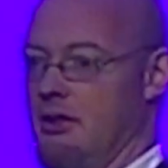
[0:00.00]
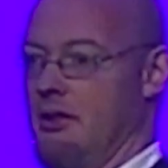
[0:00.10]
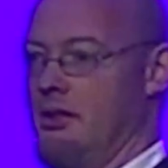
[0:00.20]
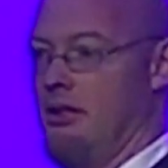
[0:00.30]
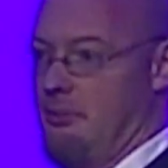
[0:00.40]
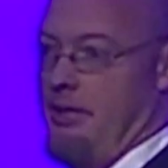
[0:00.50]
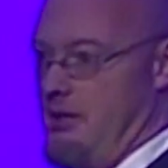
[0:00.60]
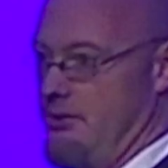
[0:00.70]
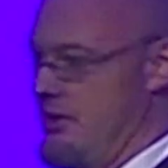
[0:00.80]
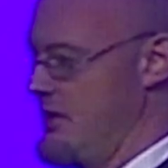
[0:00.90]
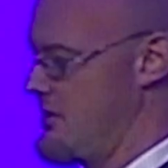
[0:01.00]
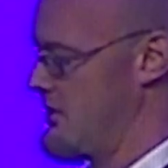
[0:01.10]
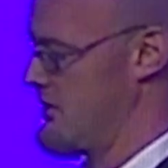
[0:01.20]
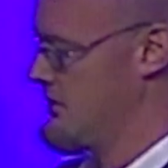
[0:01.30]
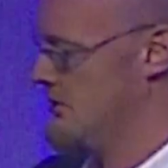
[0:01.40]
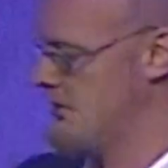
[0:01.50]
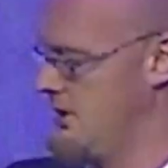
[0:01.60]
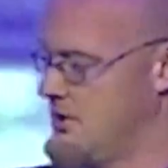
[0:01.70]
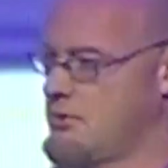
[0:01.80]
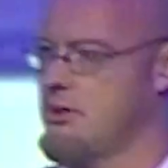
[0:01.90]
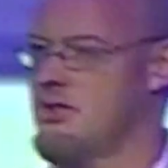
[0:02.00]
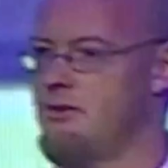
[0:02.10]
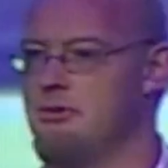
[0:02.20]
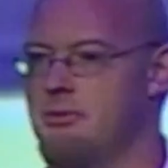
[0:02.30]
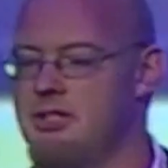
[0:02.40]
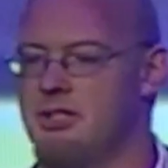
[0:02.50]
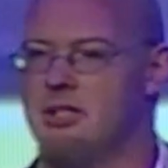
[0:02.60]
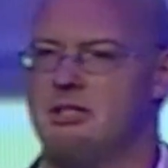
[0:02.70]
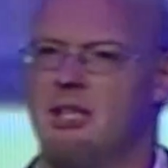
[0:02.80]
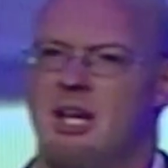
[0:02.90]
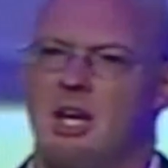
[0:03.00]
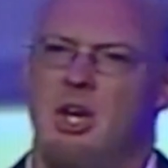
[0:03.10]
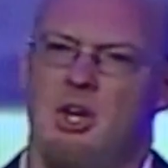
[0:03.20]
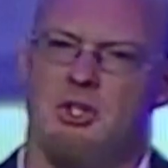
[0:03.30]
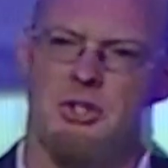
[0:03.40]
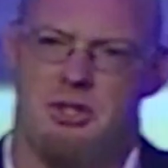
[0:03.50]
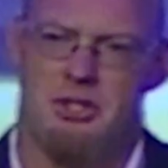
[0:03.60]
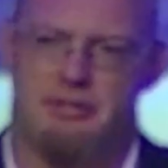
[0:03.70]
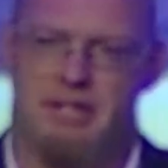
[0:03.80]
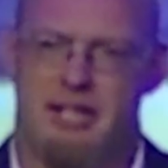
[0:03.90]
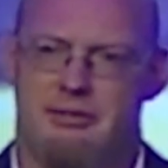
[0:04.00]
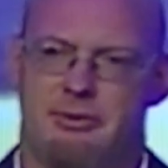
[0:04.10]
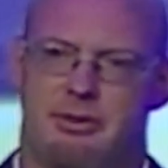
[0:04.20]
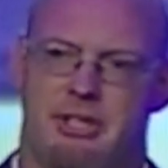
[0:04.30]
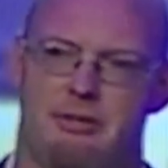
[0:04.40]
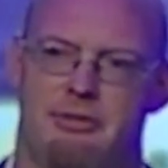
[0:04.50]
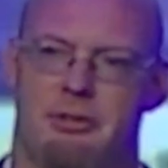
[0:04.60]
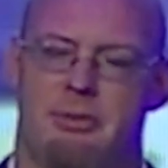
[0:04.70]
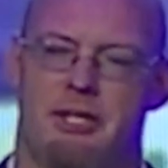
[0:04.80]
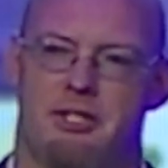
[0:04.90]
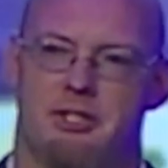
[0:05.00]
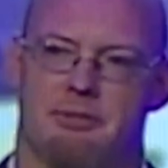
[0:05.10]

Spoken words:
By definition, that's what inflammation is. So if you have inflammation